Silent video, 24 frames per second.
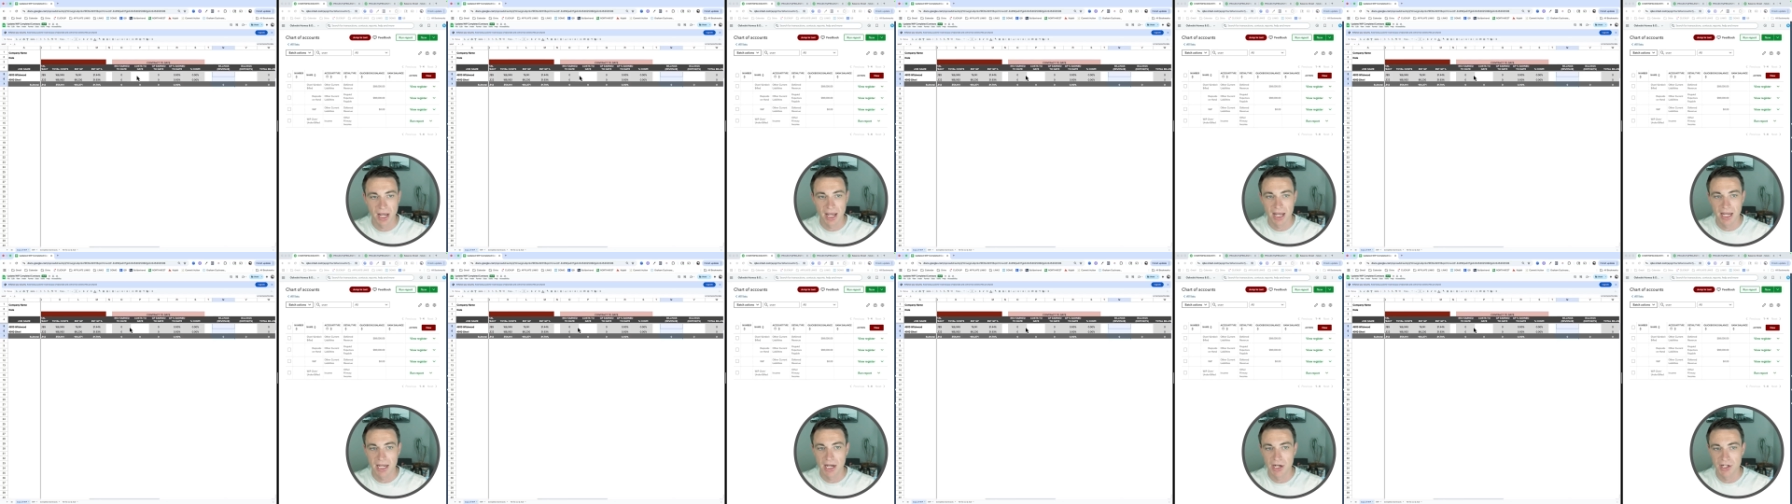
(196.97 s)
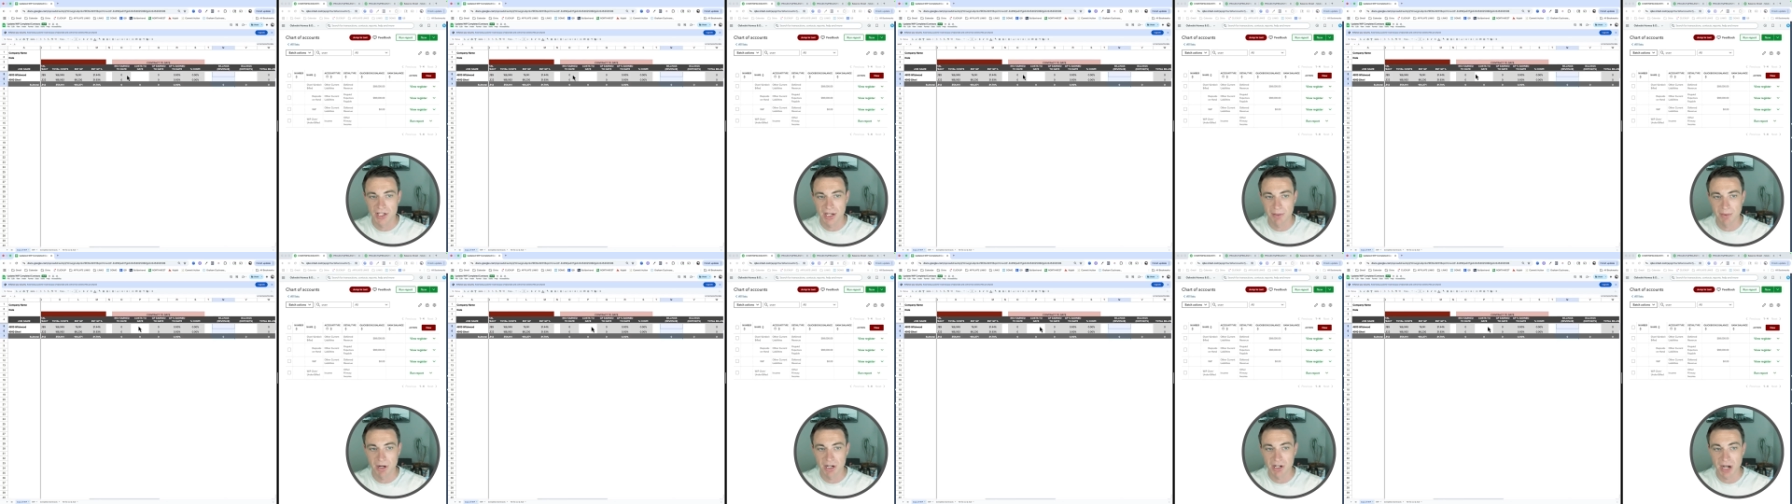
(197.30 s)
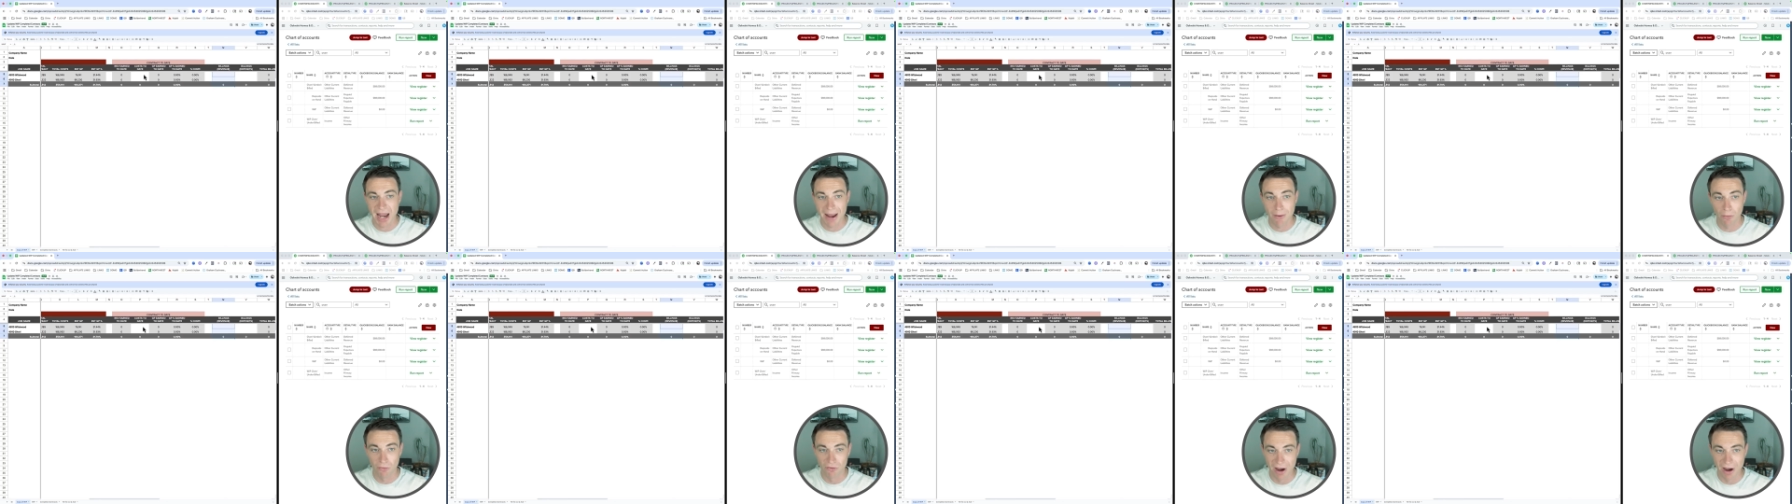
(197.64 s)
here's how much
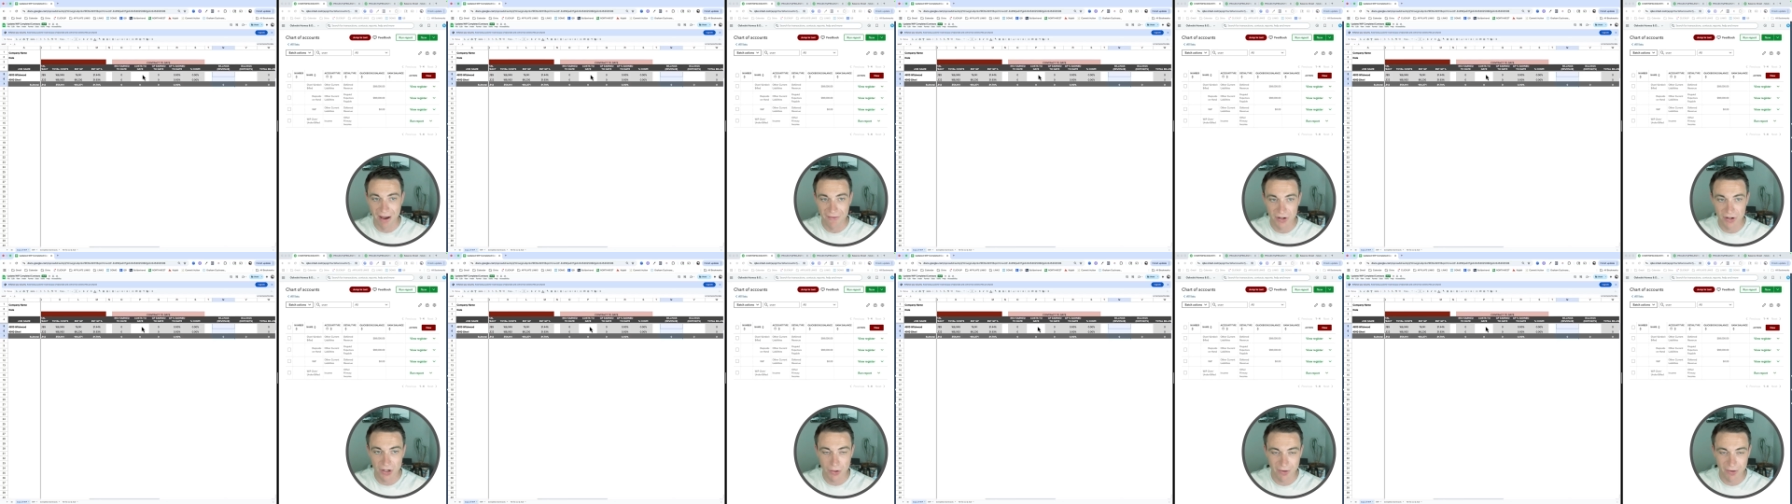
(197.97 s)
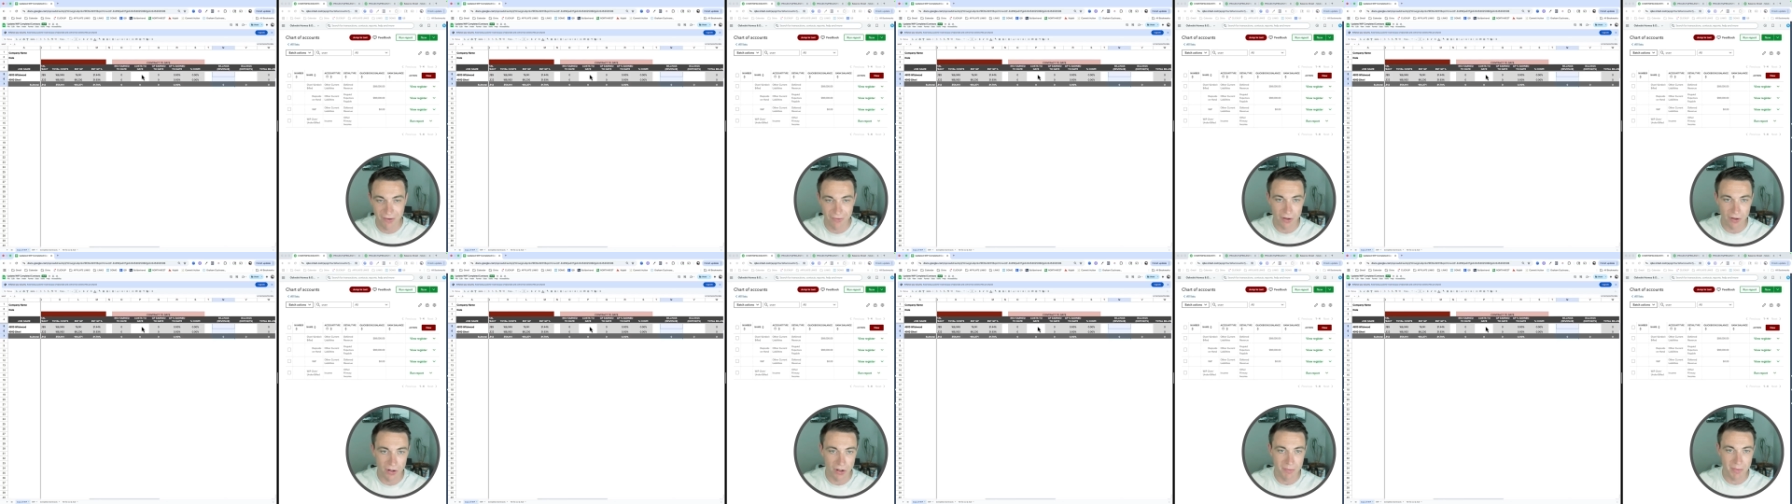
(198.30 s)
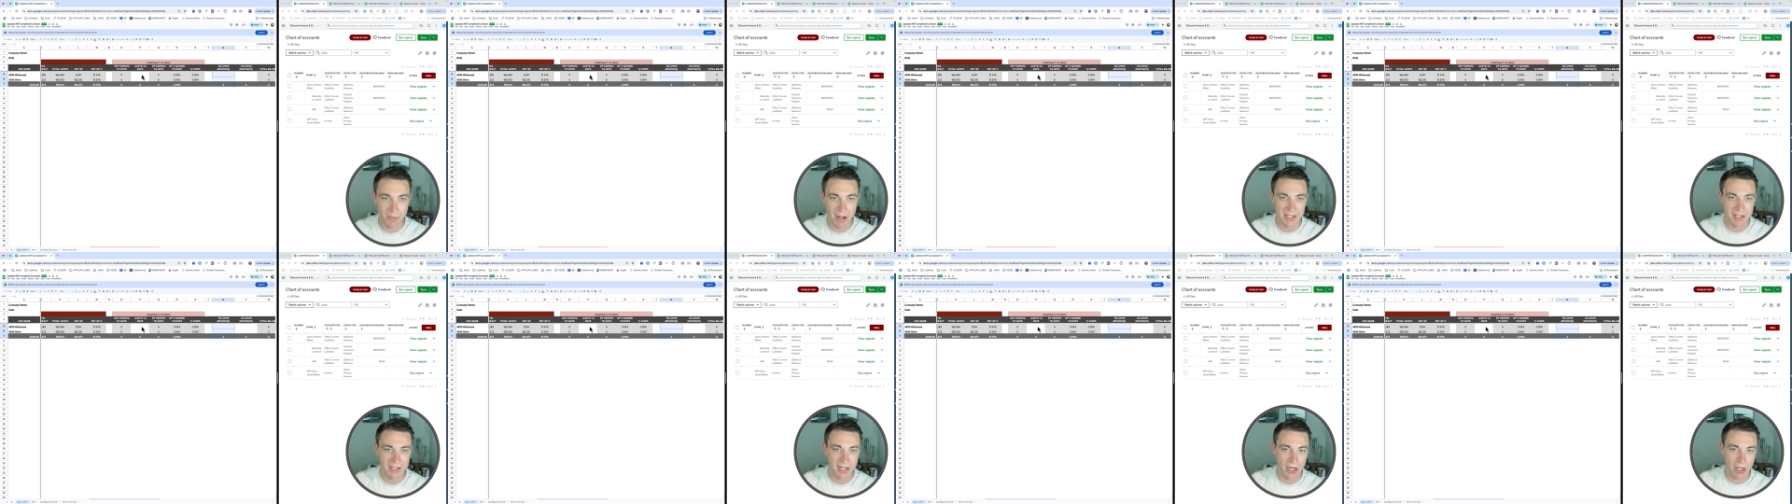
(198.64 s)
revenue we've earned
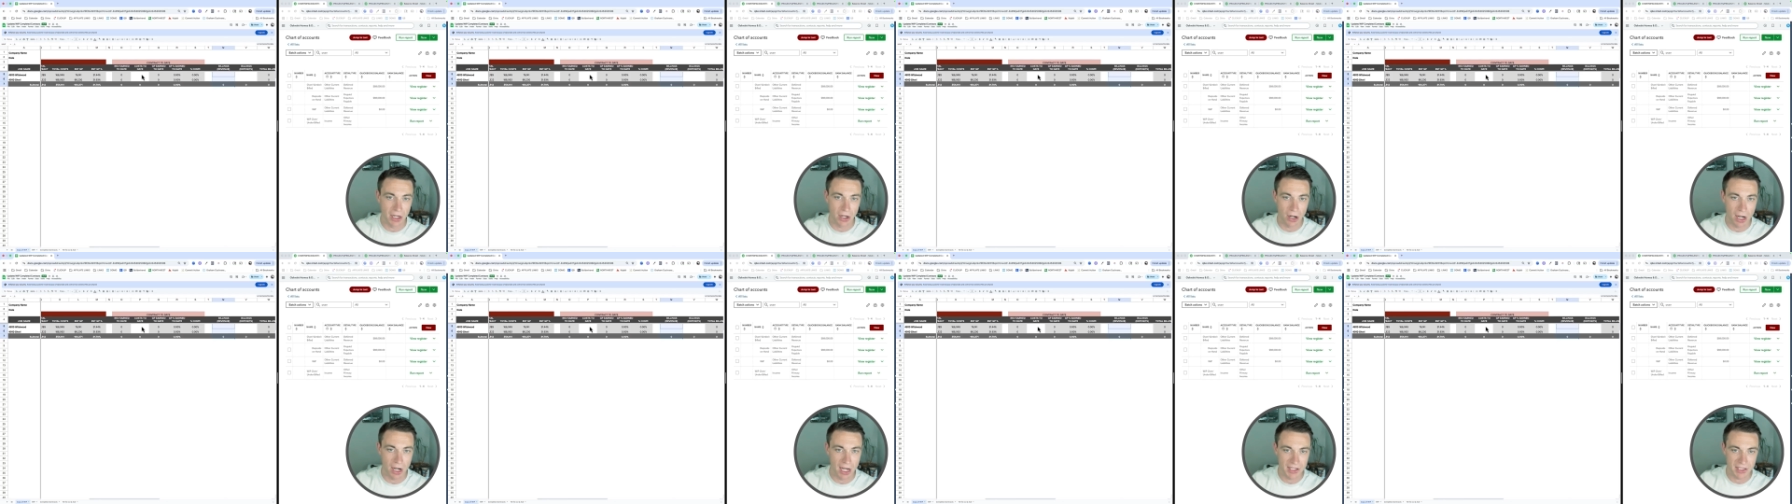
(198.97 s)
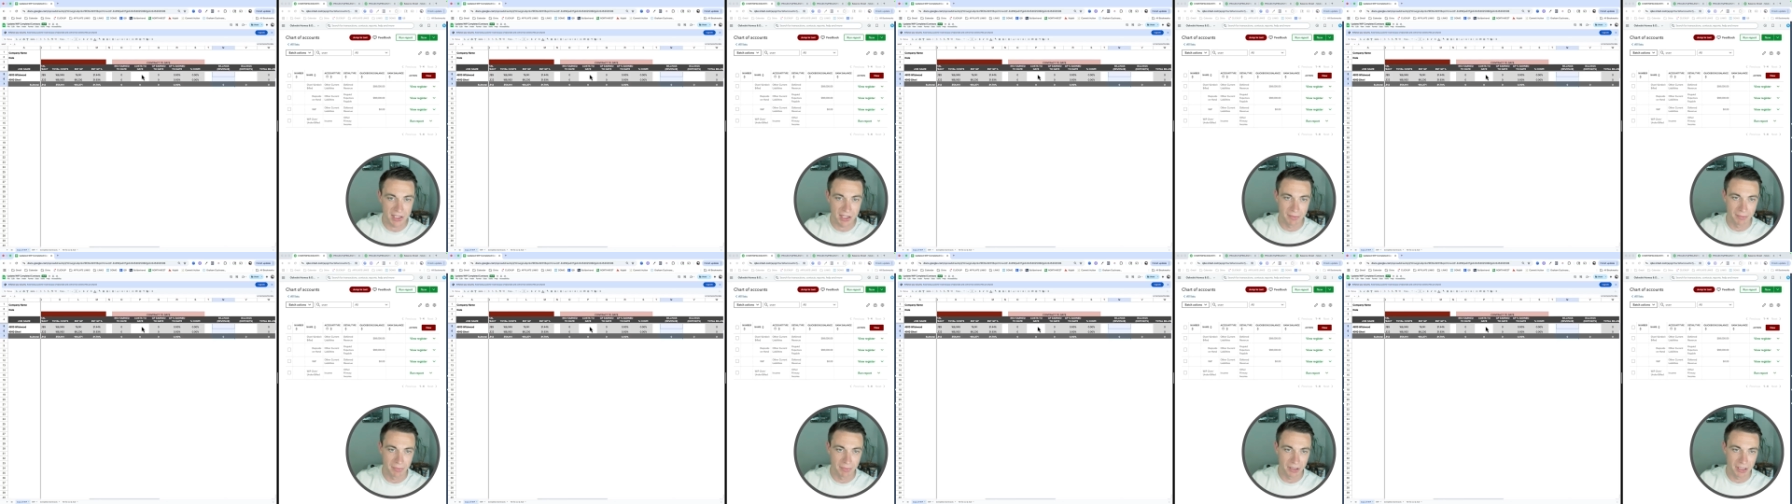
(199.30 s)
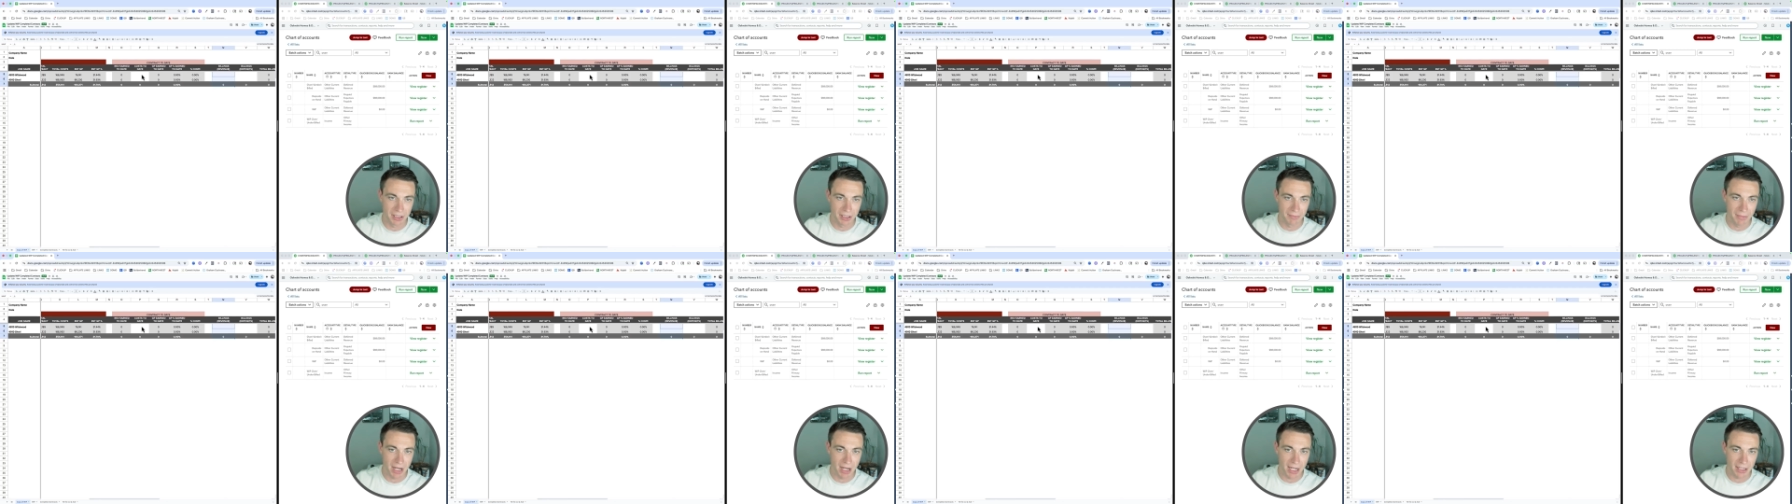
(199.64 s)
based on a cost
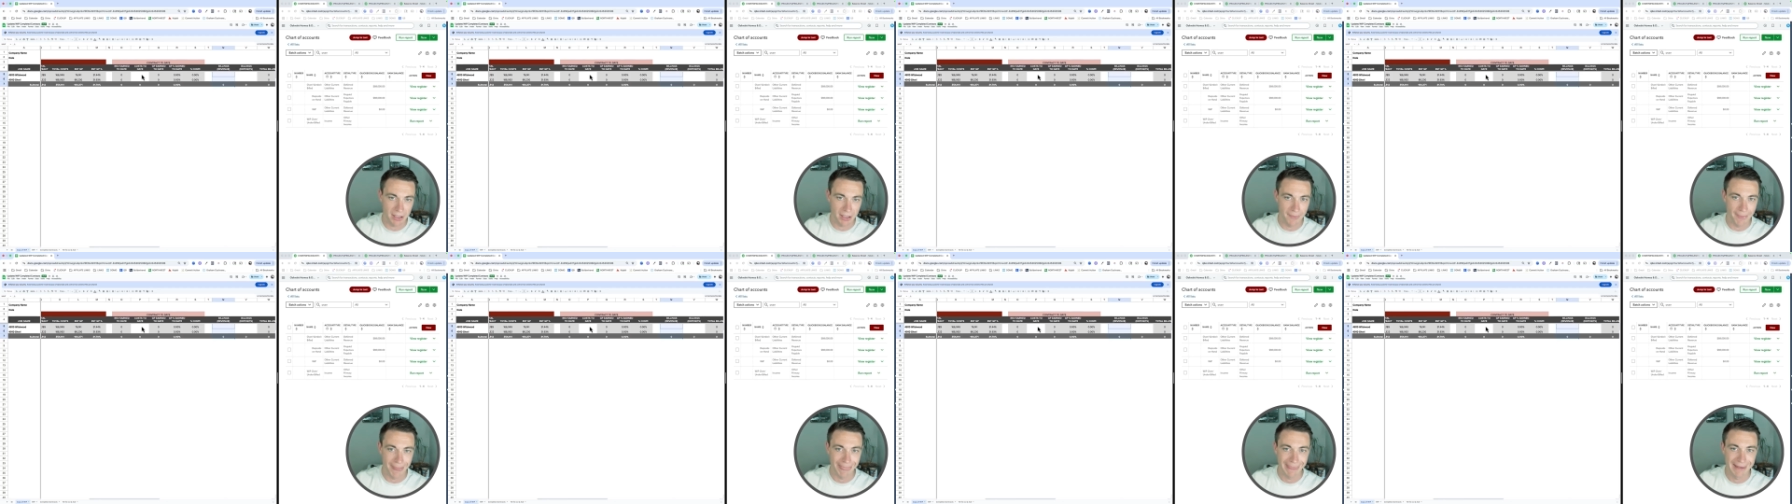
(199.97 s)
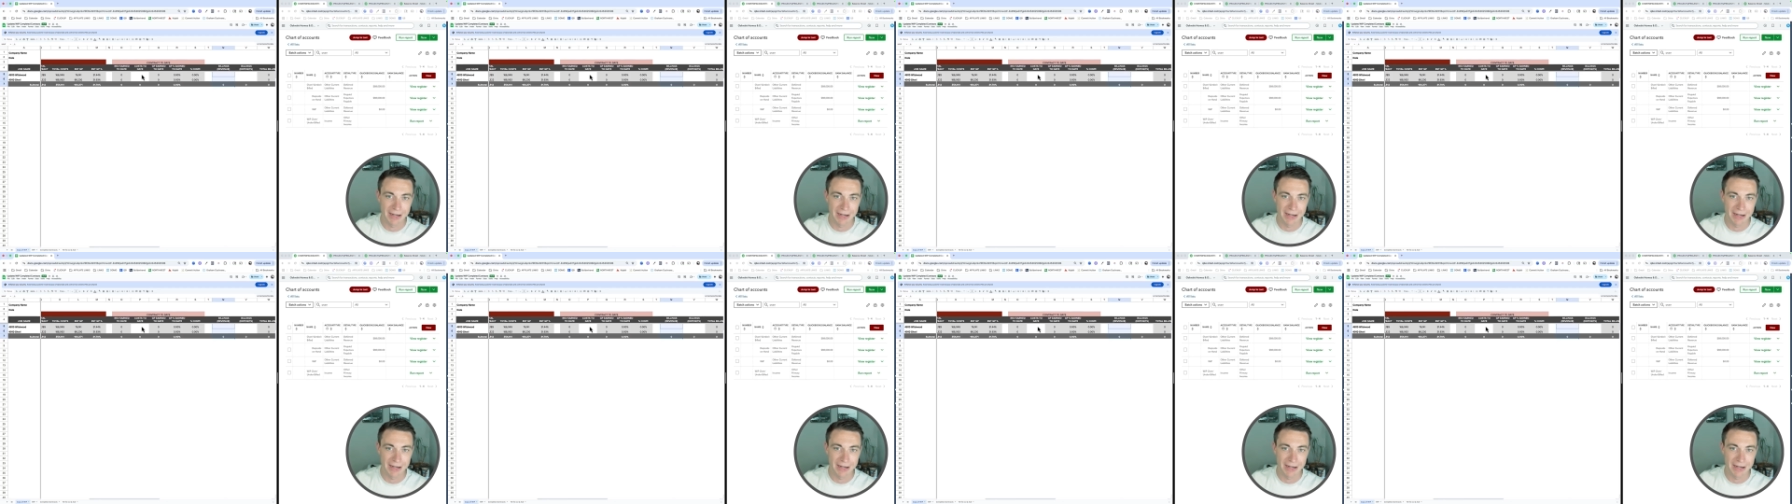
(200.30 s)
complete model.